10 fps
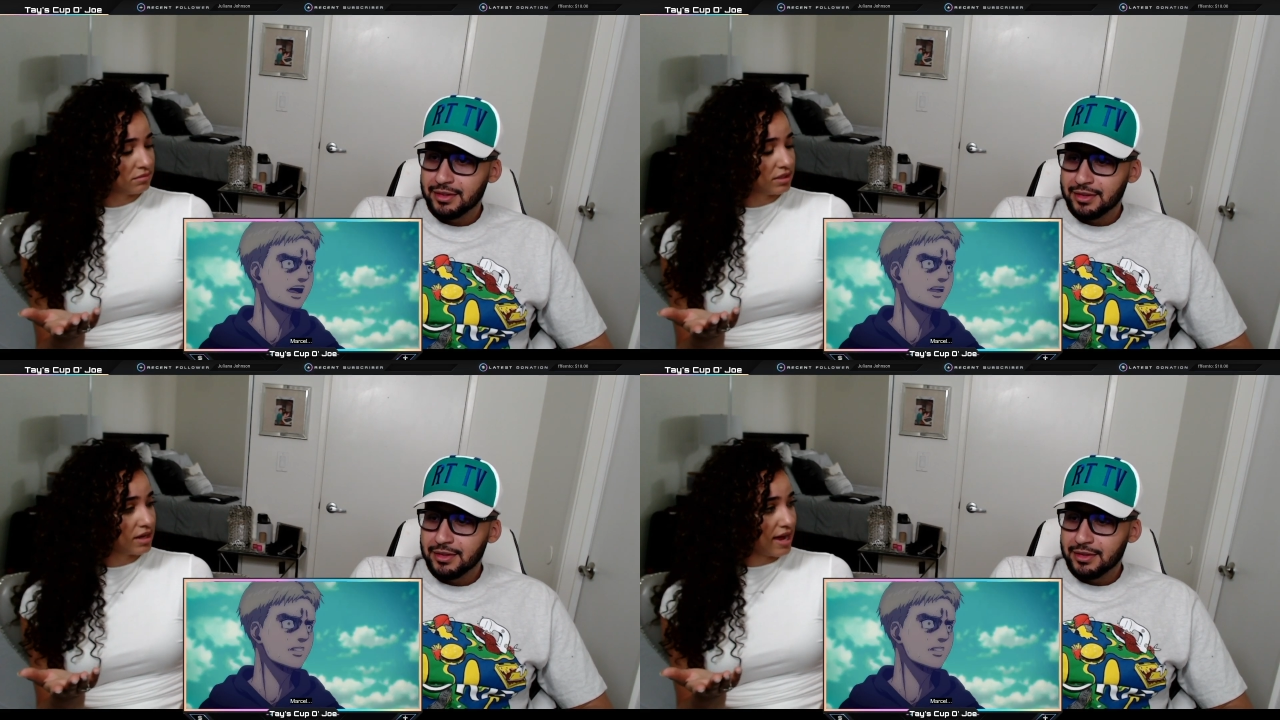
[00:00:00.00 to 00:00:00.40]

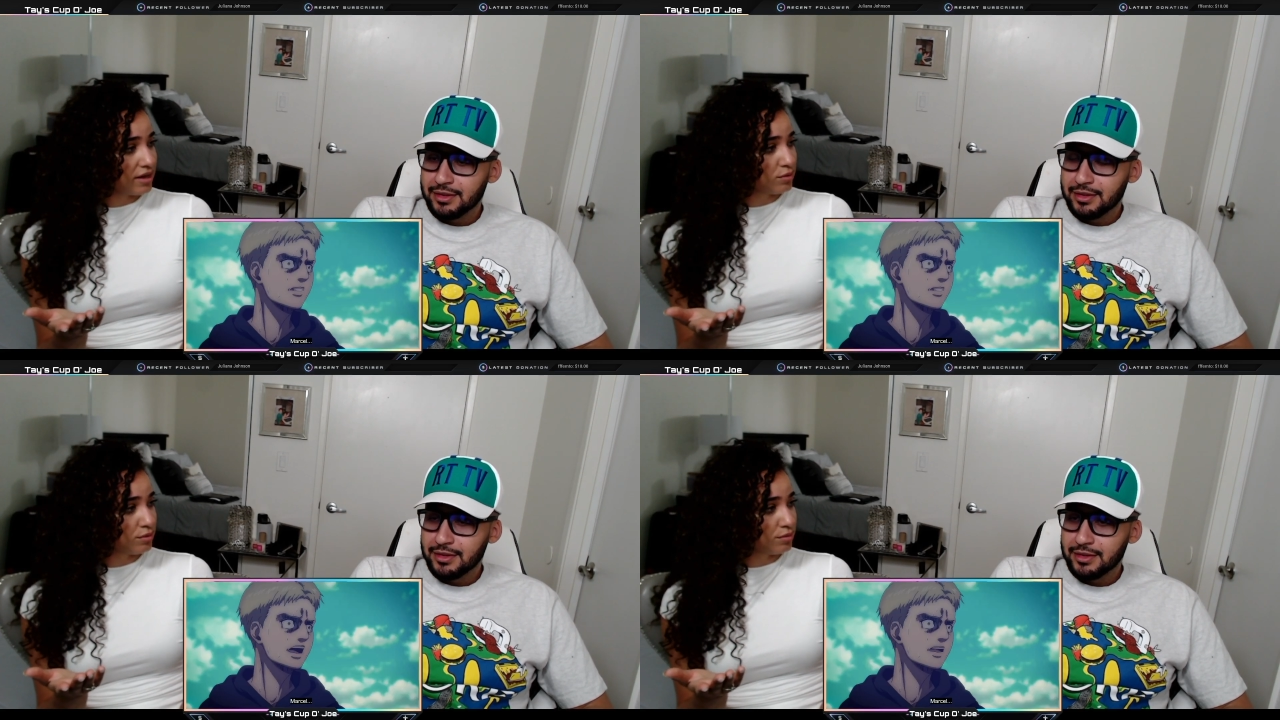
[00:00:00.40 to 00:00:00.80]
Speaker 1: The guy
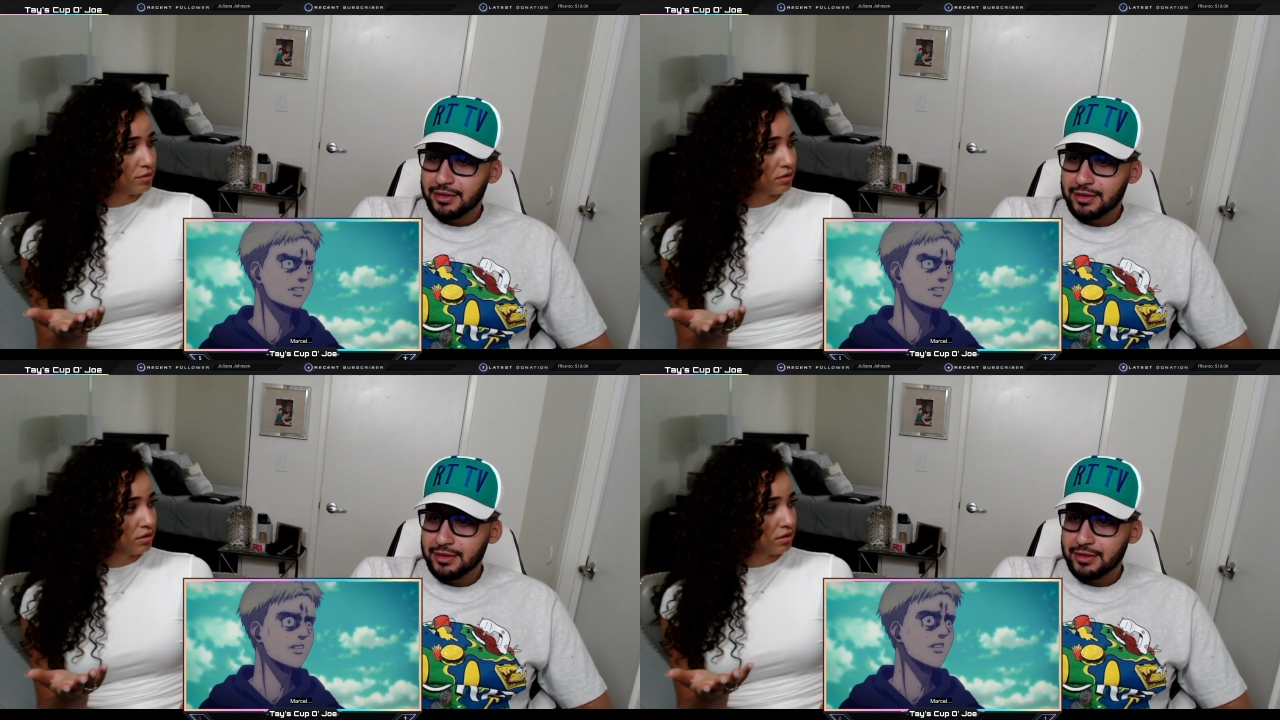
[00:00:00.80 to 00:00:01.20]
who...
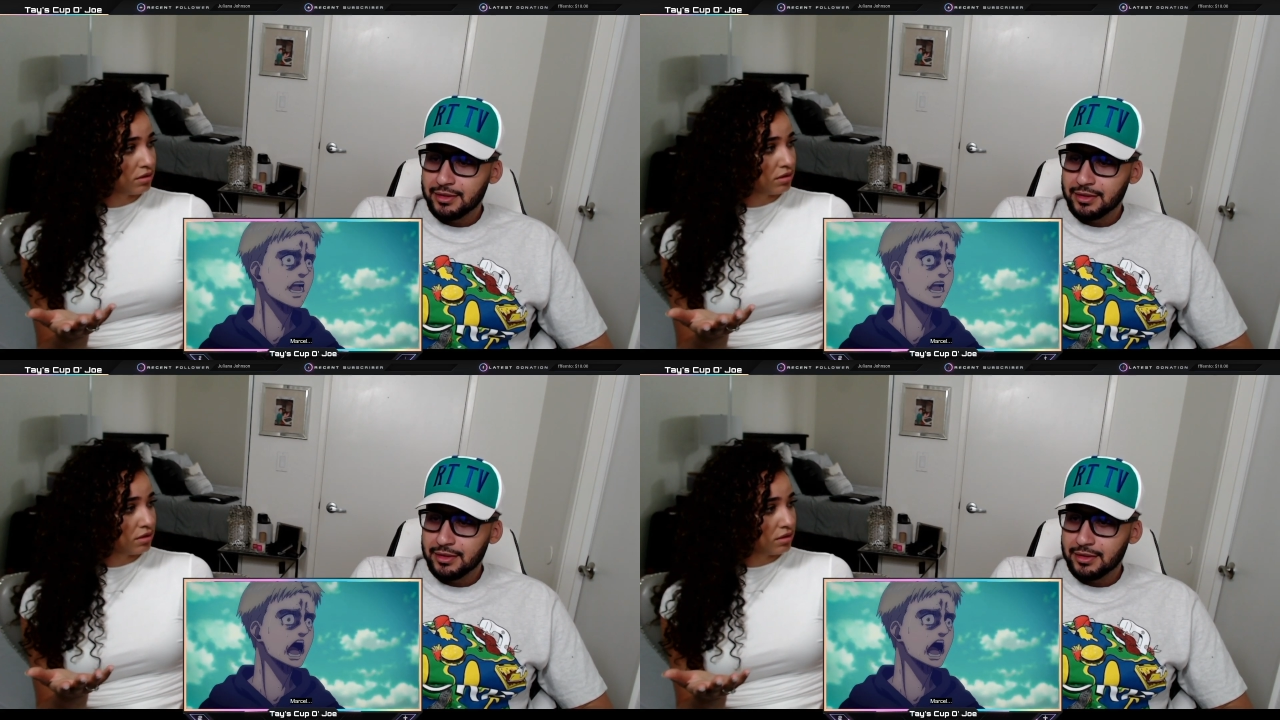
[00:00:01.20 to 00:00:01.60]

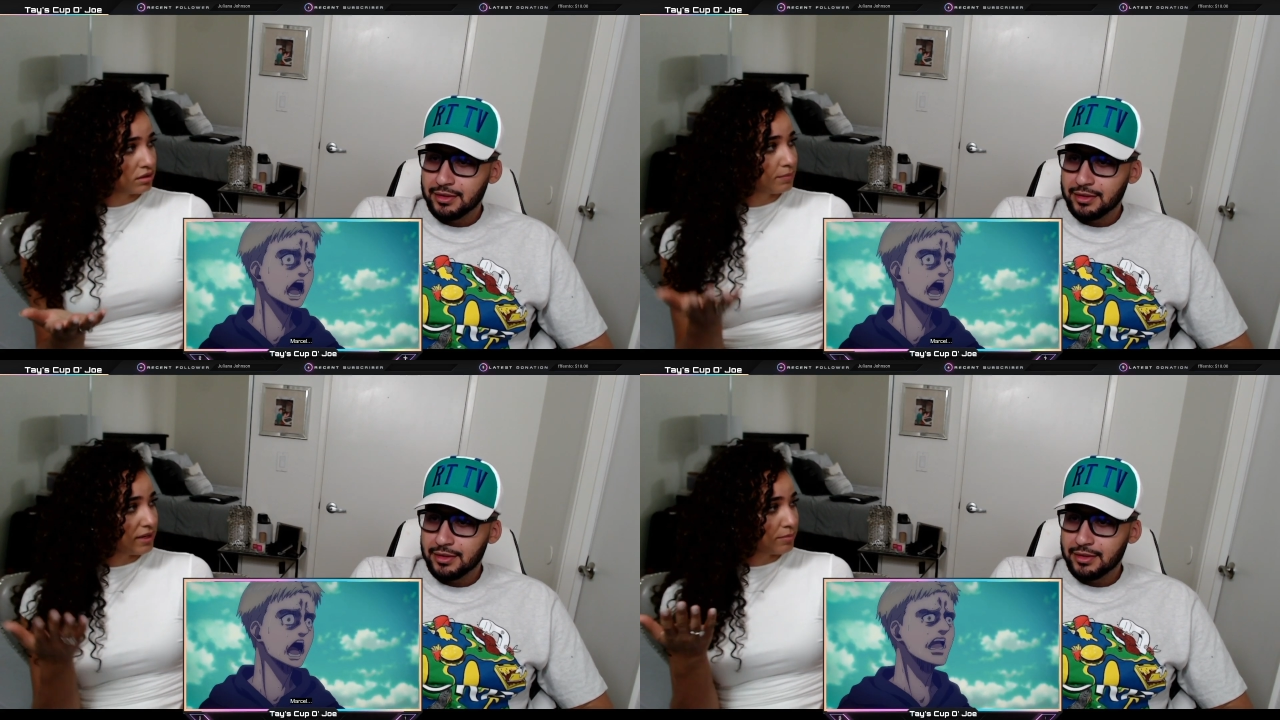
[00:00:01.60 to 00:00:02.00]

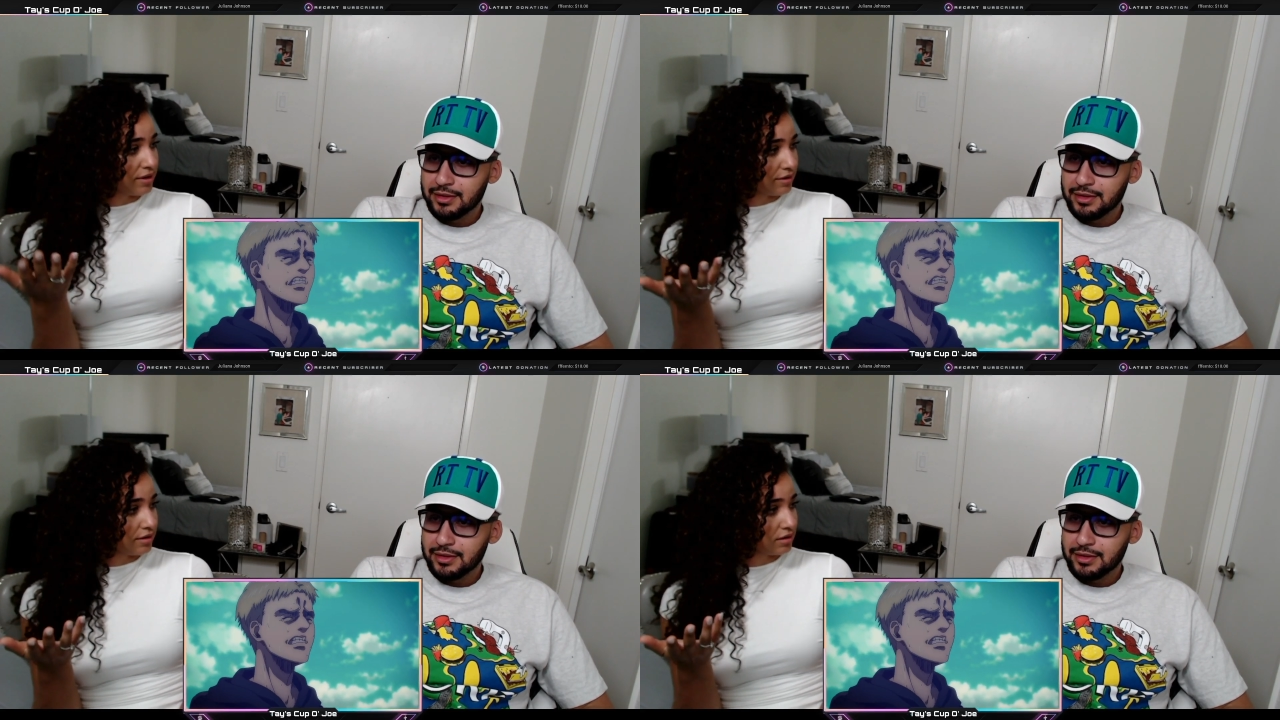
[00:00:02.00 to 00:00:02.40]
The big
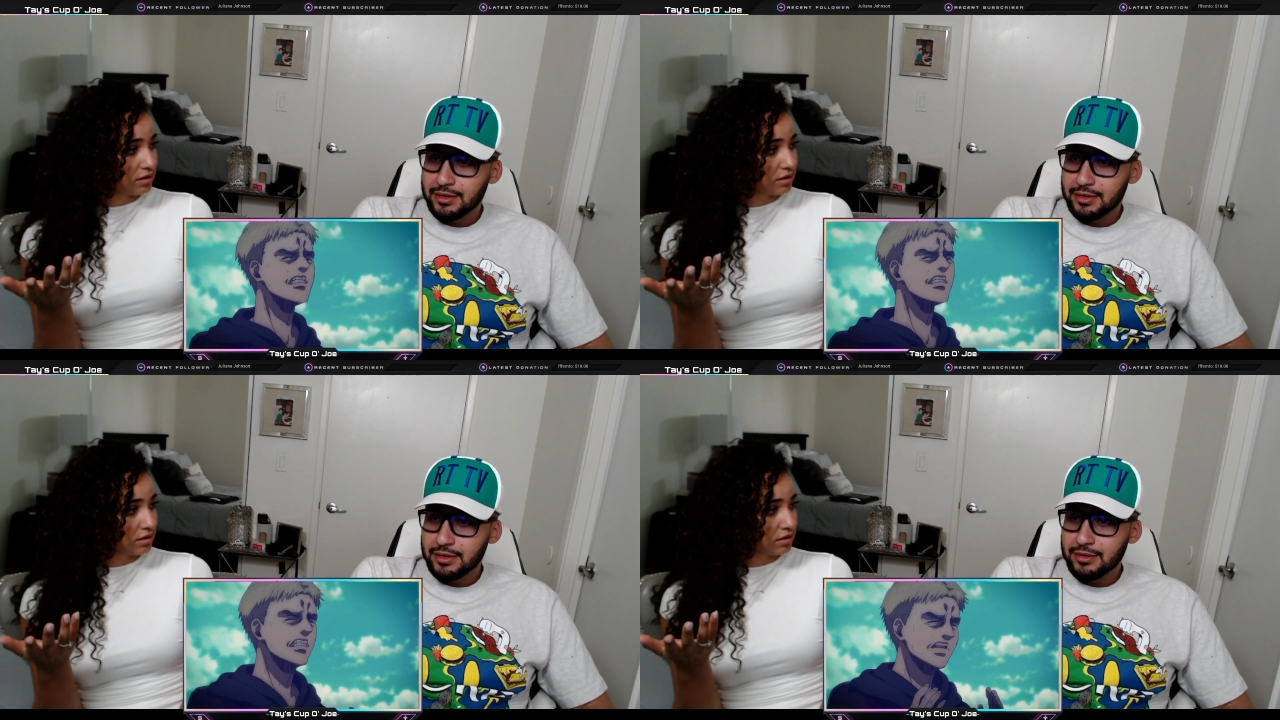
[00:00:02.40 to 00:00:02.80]
brother.
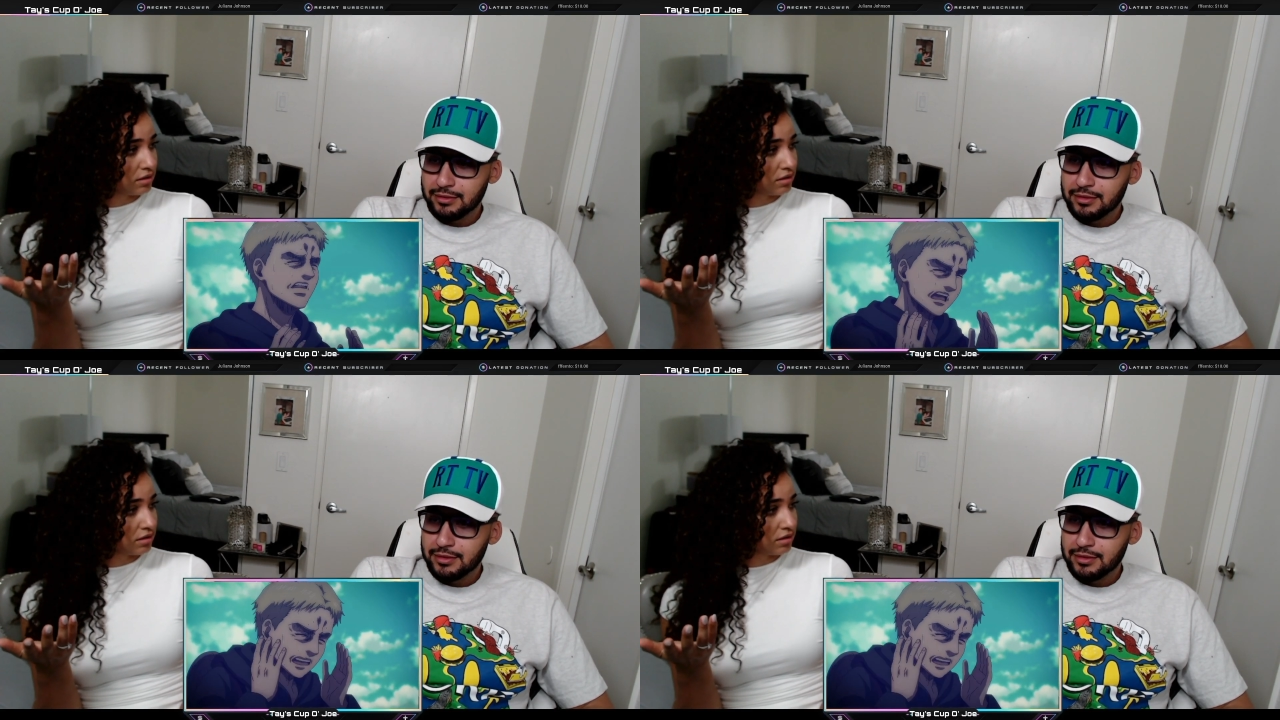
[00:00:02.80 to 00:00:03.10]
You